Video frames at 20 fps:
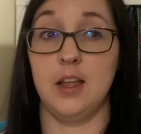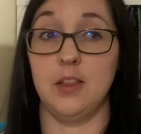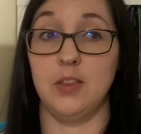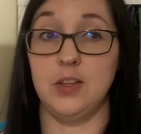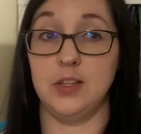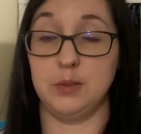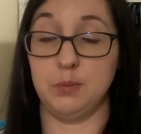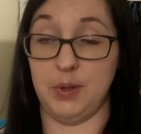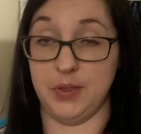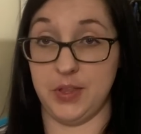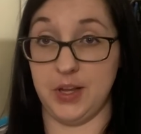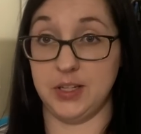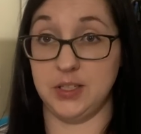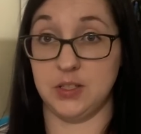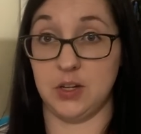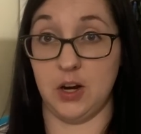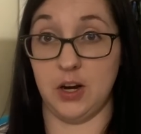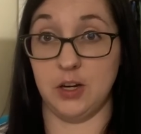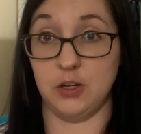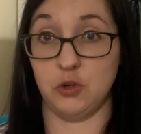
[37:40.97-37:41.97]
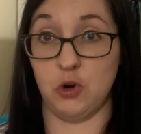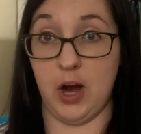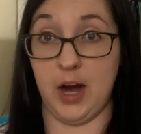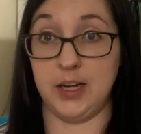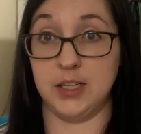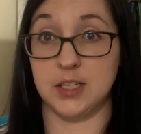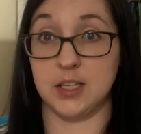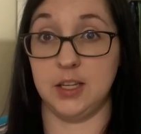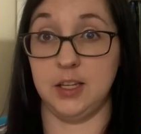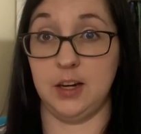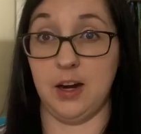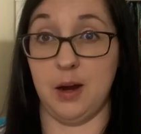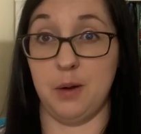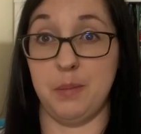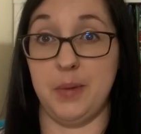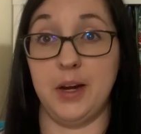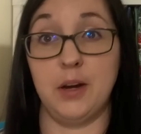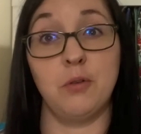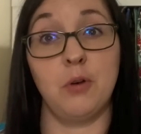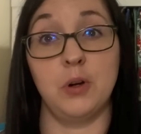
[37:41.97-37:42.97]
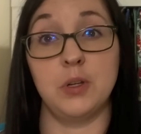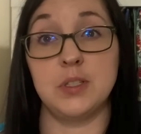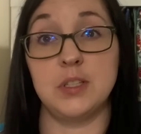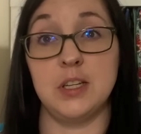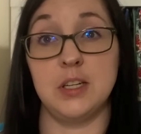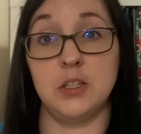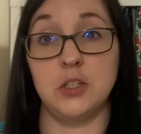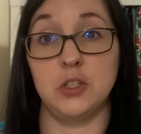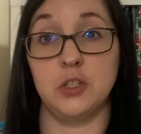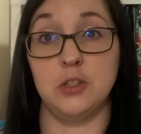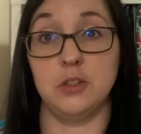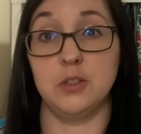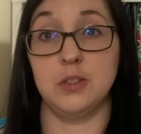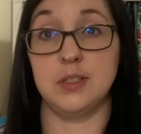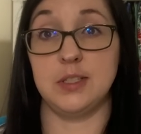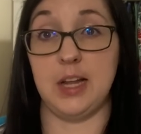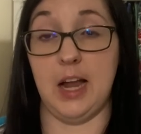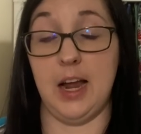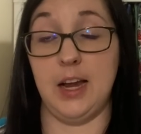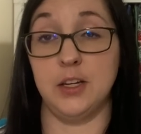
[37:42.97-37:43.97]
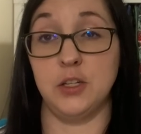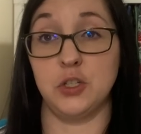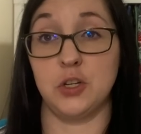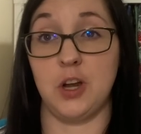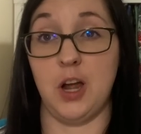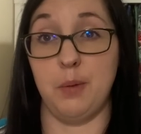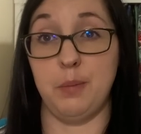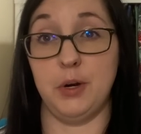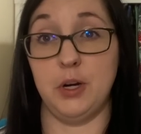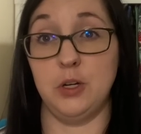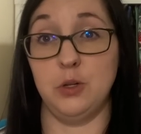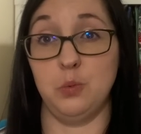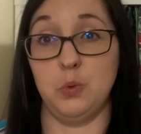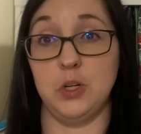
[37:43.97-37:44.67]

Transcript: this month I started trying to clear out my cross stitch stash cupboard,